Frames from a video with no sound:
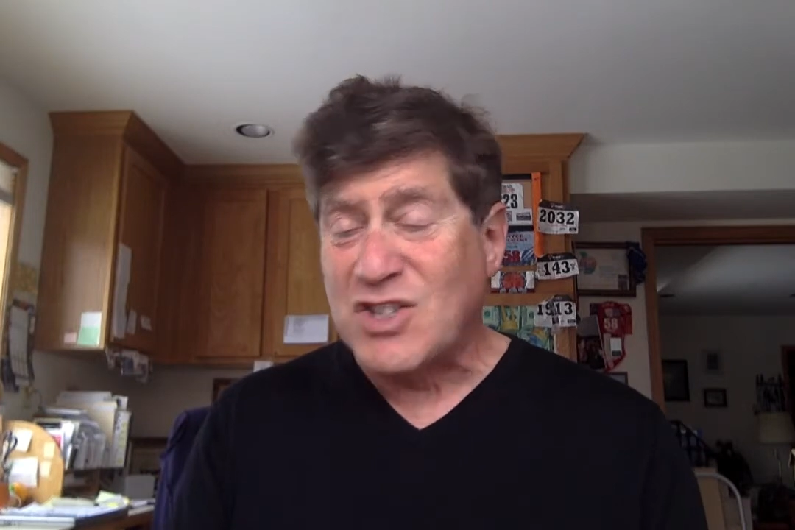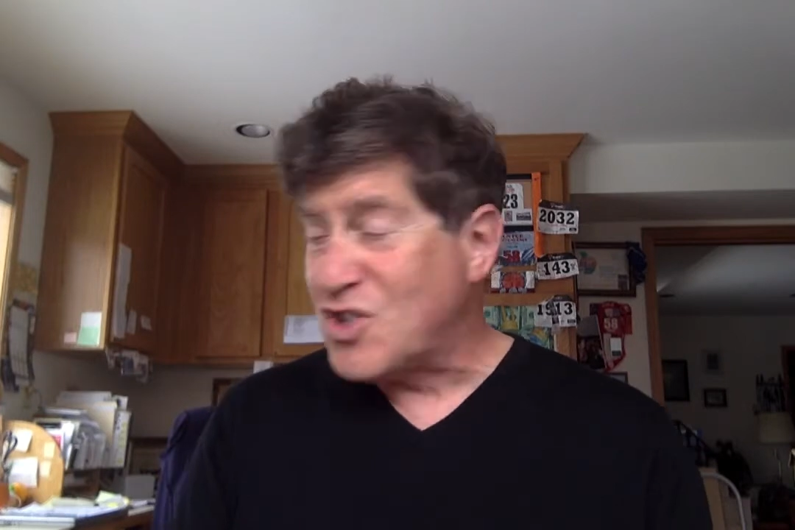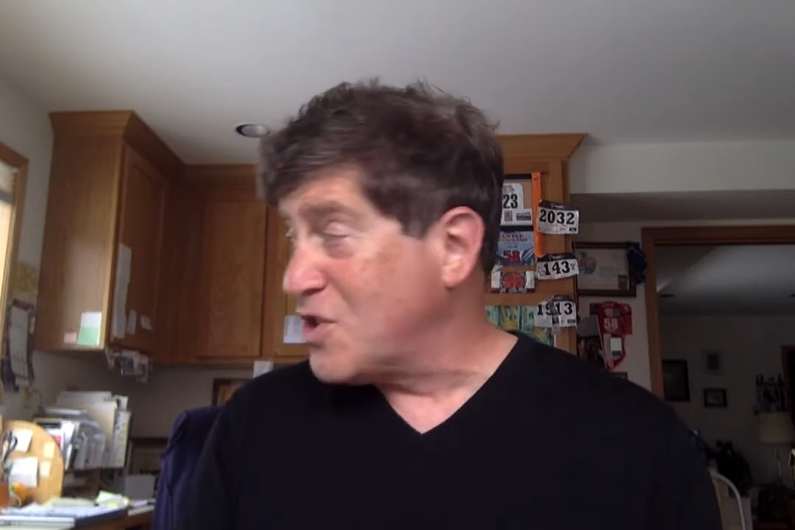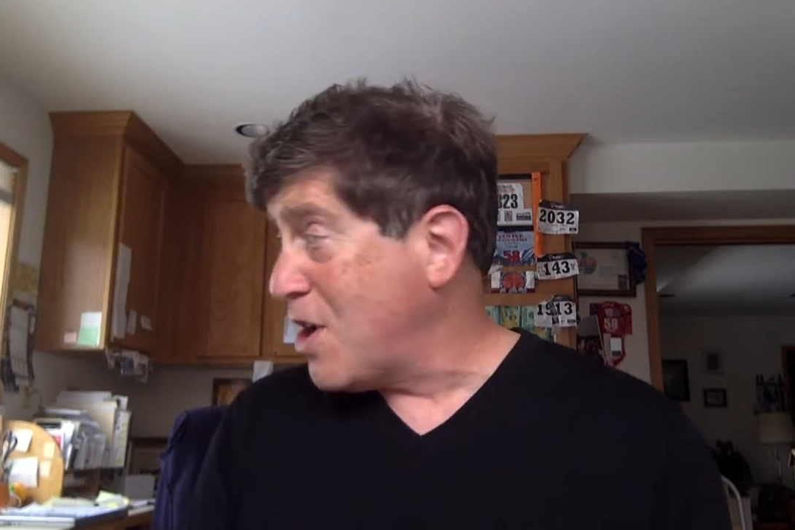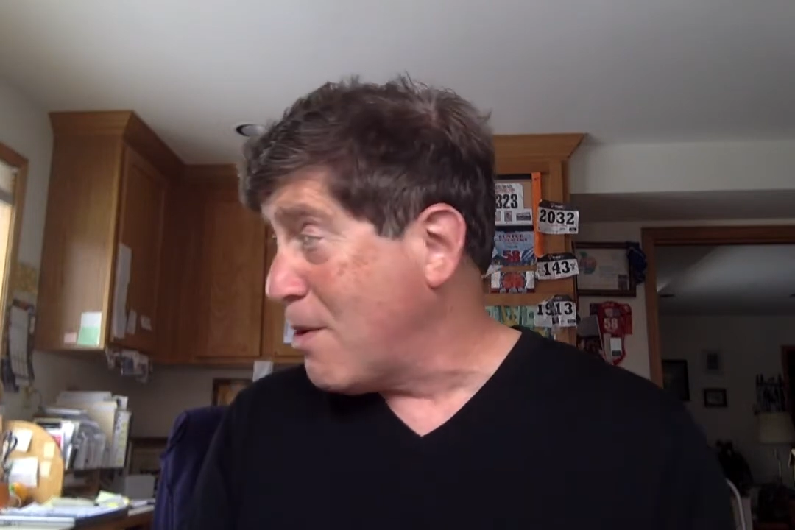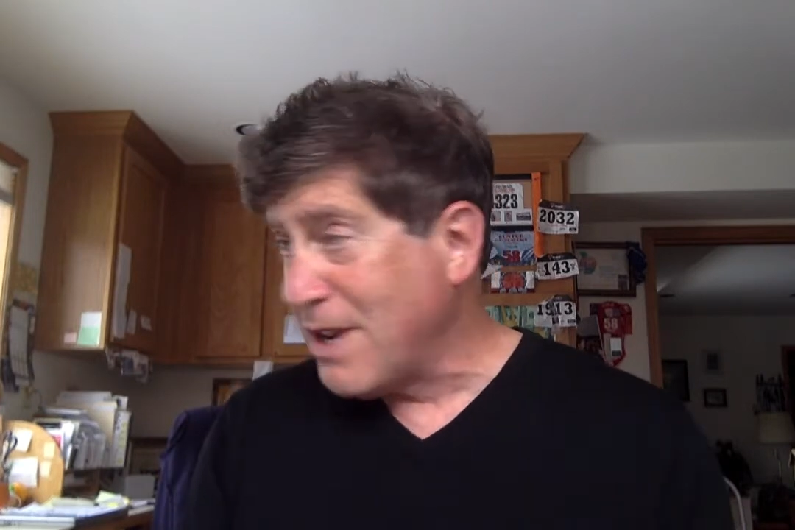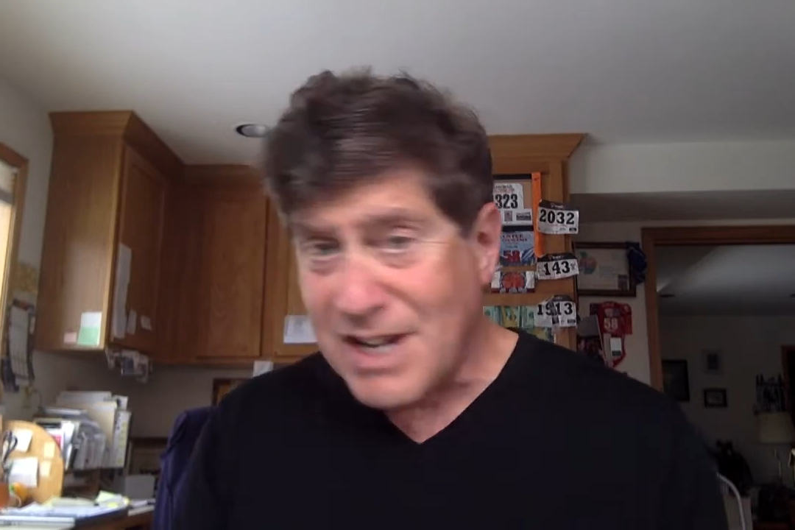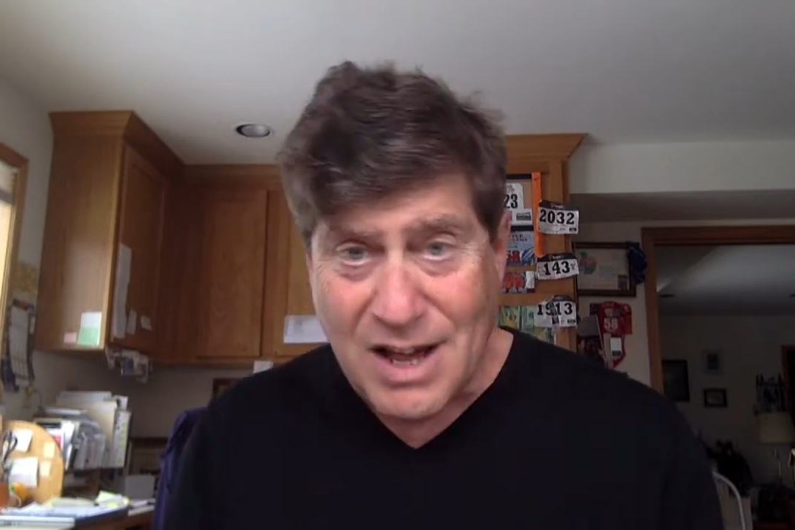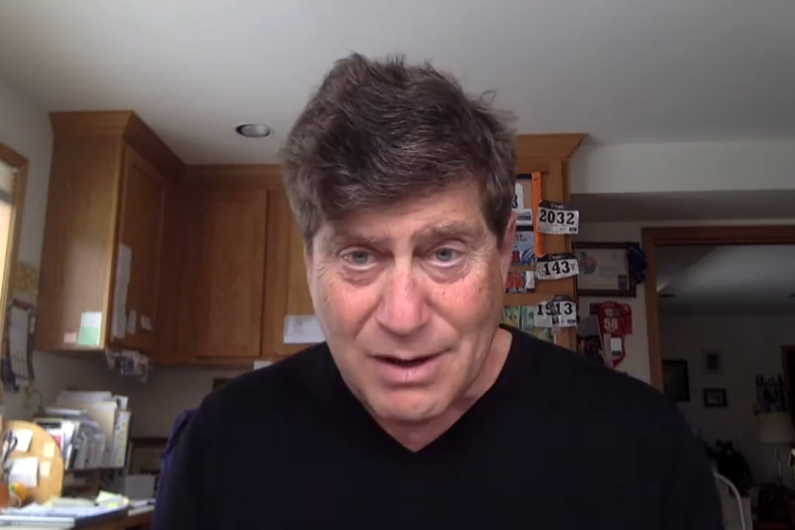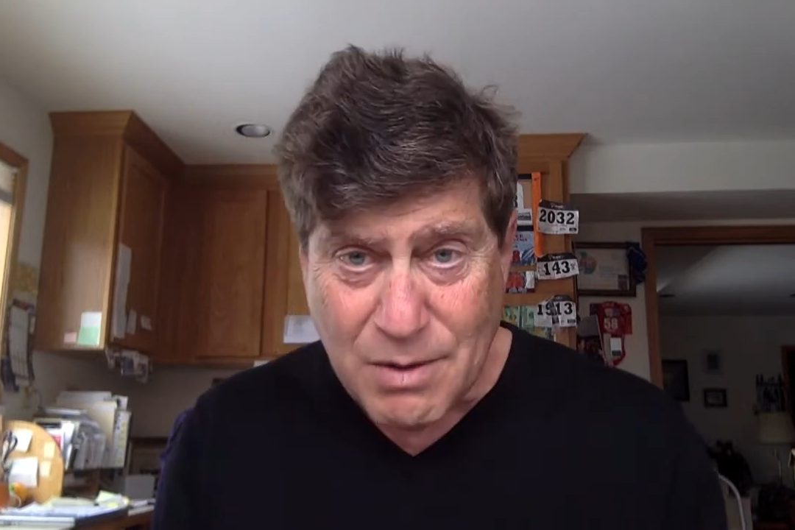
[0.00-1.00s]
snowy
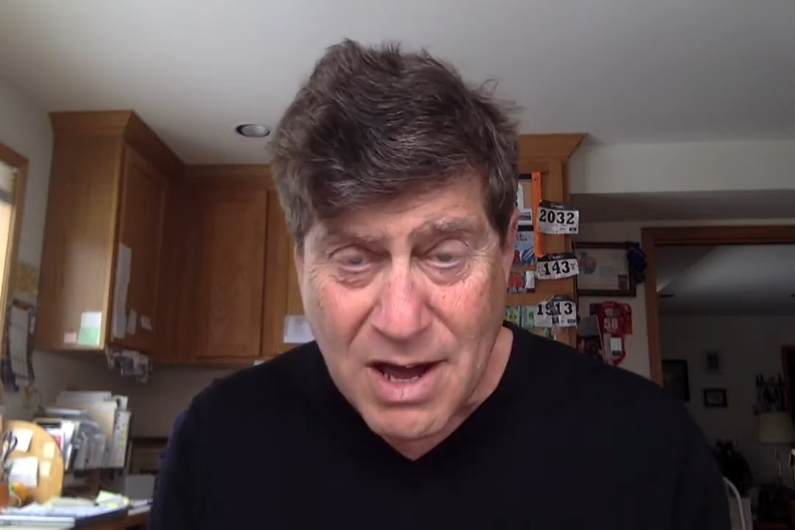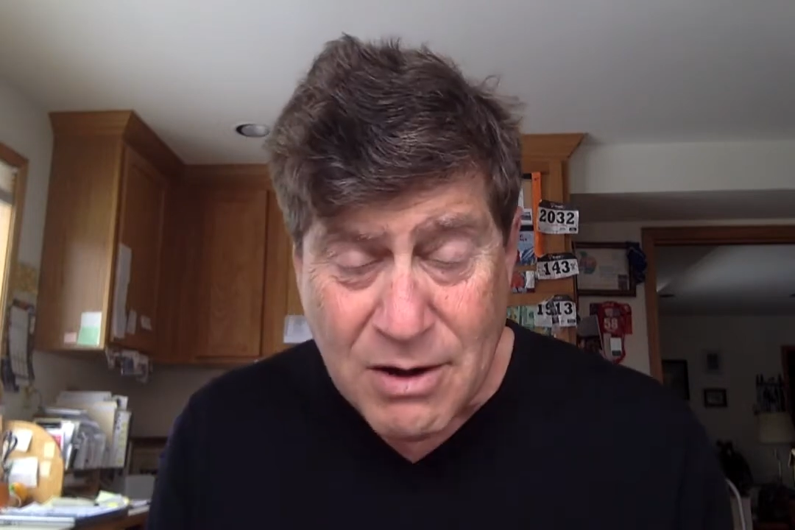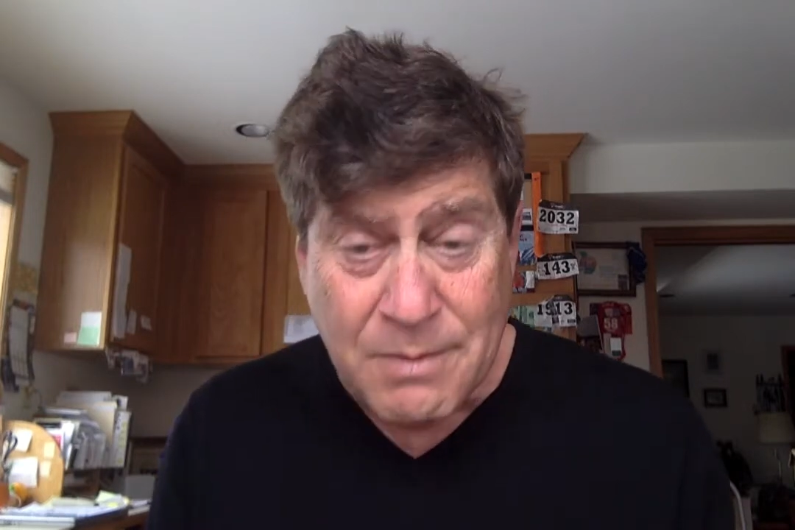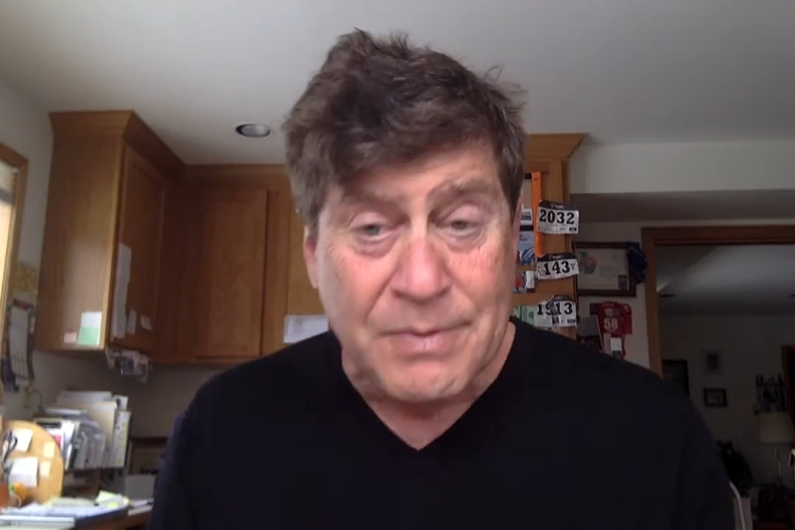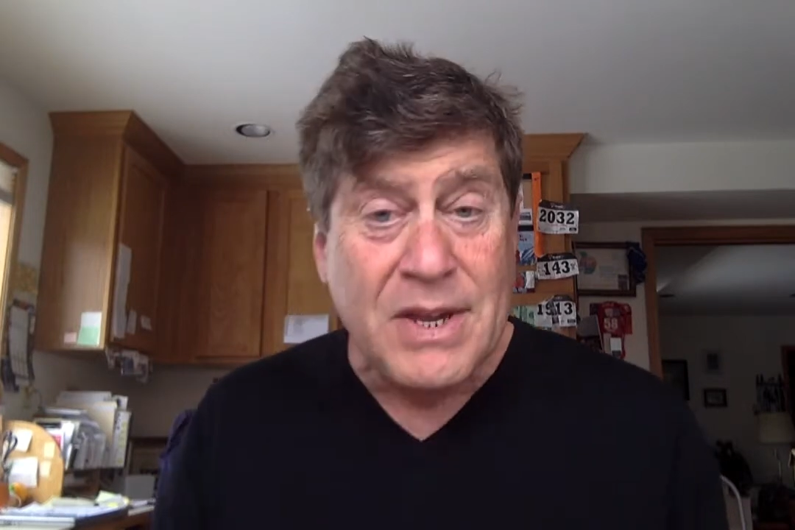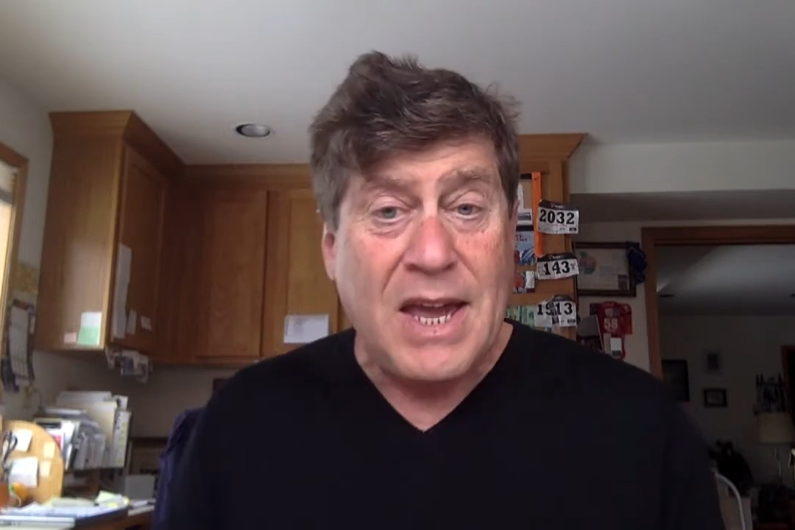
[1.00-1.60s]
Colorado,